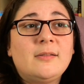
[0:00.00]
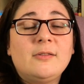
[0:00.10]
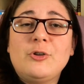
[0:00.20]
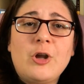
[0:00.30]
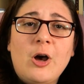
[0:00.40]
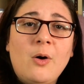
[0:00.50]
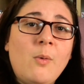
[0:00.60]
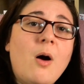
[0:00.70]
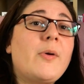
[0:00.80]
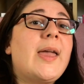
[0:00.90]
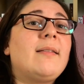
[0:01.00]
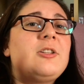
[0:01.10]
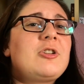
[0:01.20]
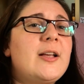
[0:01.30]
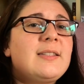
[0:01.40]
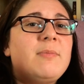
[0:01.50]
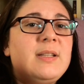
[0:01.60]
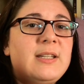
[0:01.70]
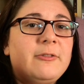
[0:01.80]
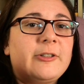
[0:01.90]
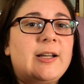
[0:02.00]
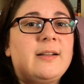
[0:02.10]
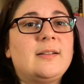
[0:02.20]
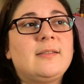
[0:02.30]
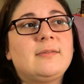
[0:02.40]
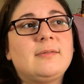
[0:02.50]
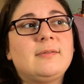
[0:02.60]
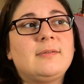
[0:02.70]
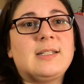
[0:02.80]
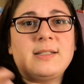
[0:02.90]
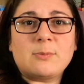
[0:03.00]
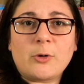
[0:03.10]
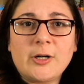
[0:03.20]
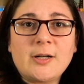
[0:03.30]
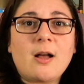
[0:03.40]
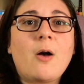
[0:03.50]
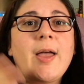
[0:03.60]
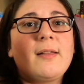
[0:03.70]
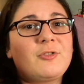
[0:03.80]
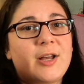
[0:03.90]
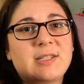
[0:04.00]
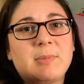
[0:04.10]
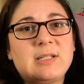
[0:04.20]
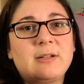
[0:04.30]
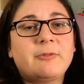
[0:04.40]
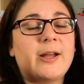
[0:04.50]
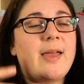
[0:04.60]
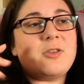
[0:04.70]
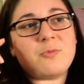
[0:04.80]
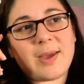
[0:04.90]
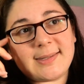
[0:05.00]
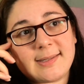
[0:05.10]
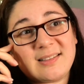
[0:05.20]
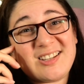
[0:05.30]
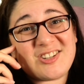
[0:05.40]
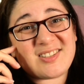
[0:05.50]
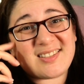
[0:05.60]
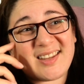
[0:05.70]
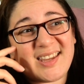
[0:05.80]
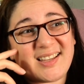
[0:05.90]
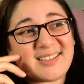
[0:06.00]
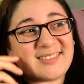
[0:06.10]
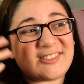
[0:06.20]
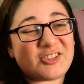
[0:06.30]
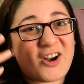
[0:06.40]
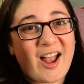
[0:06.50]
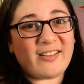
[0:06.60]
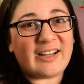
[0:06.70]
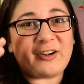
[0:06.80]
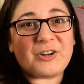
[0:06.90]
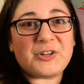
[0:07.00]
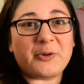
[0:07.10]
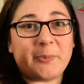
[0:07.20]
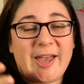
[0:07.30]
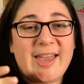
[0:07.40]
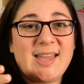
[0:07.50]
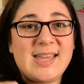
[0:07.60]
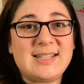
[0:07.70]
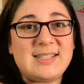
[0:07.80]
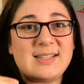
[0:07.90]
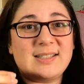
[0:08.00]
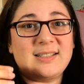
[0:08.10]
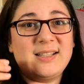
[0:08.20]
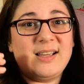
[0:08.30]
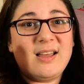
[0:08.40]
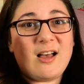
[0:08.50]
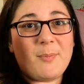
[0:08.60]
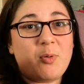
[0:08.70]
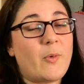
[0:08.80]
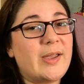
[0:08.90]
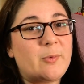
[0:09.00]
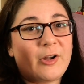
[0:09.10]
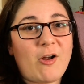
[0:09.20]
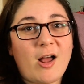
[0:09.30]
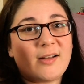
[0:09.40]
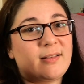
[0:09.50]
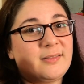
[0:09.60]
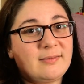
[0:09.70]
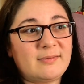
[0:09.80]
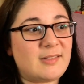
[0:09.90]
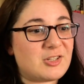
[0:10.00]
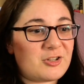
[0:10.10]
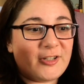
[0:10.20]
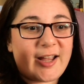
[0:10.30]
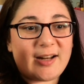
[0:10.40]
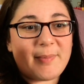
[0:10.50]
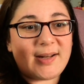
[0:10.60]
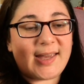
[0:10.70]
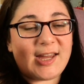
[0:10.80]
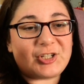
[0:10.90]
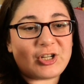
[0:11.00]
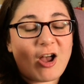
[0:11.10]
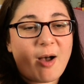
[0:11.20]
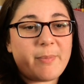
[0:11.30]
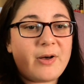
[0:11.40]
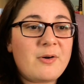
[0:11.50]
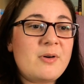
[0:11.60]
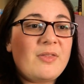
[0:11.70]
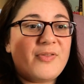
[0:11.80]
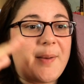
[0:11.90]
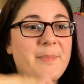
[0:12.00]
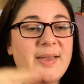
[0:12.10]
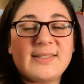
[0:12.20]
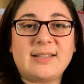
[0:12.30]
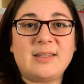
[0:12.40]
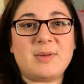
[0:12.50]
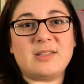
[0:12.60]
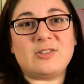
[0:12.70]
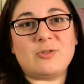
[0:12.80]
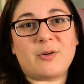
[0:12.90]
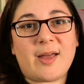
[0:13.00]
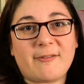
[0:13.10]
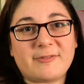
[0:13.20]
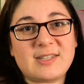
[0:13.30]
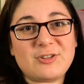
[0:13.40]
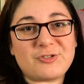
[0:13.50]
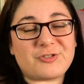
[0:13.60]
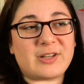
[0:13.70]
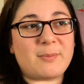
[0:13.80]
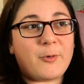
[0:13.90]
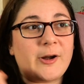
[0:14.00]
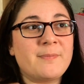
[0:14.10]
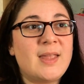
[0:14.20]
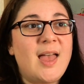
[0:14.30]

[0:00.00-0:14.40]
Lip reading: No? Okay, let's try something different. Didn't work? Okay, let's try something different. And you basically just like trial and error your way into a point where you're on a certain kind of medication combo that basically means you don't have seizures anymore.